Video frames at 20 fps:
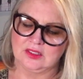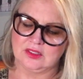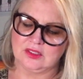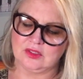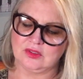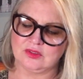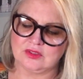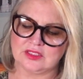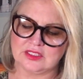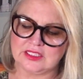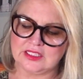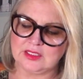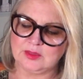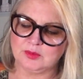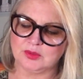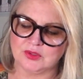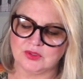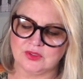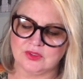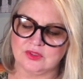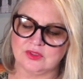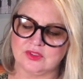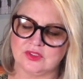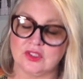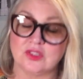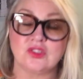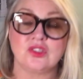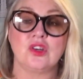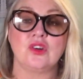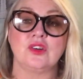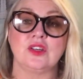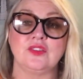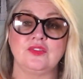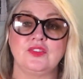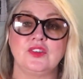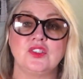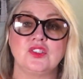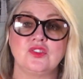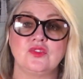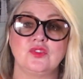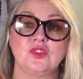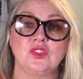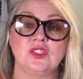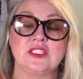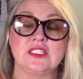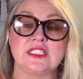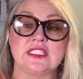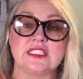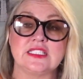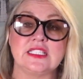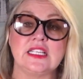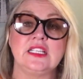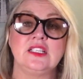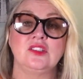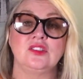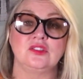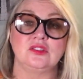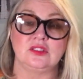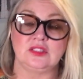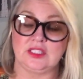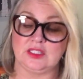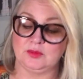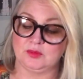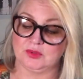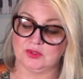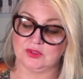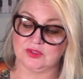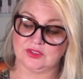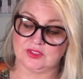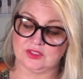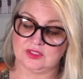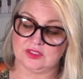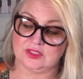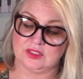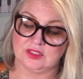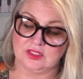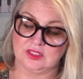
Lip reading: Those Librans. Sorry, first of all, it's the single Libras.